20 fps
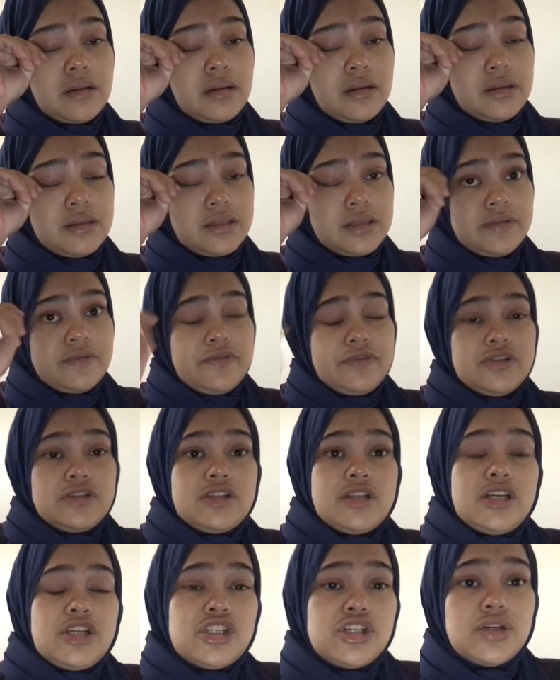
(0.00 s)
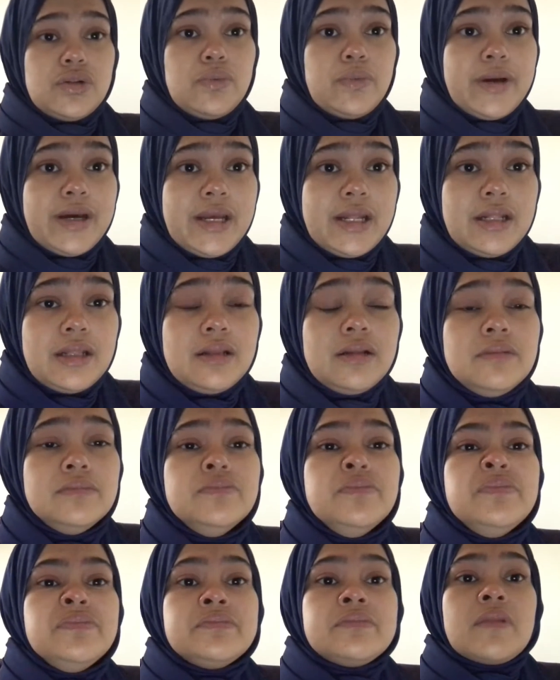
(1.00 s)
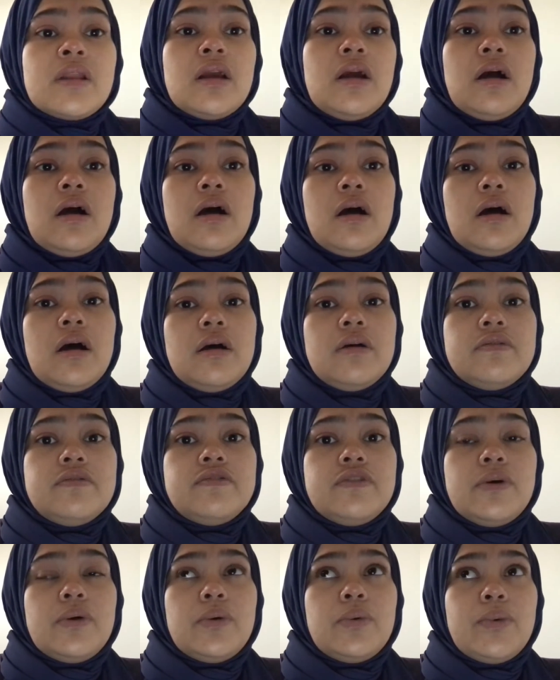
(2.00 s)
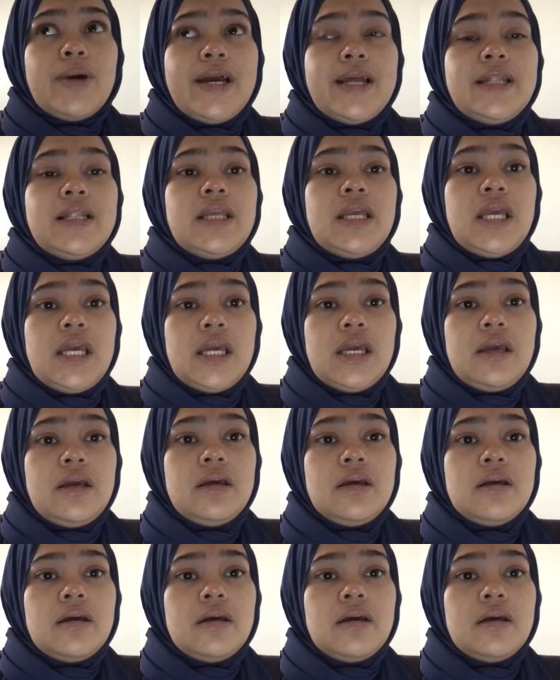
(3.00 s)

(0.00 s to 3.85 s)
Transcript: as in for station 1, for 1A,